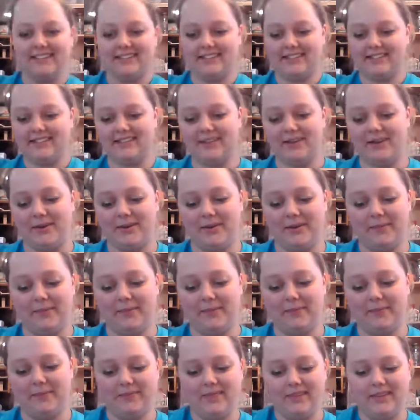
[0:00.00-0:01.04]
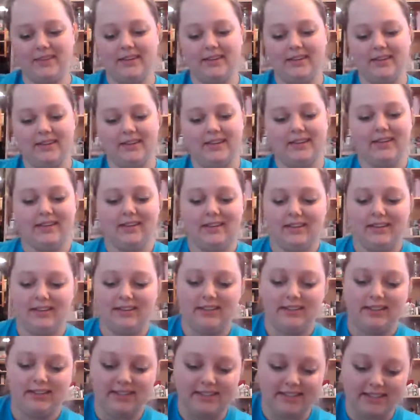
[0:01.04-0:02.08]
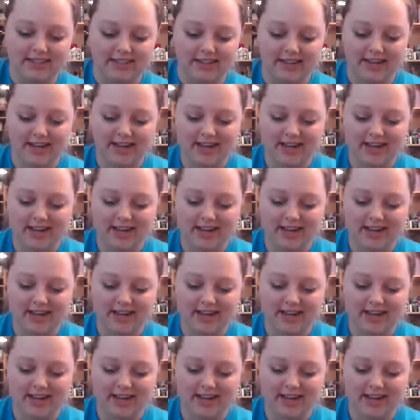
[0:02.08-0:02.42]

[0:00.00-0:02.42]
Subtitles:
So let's see,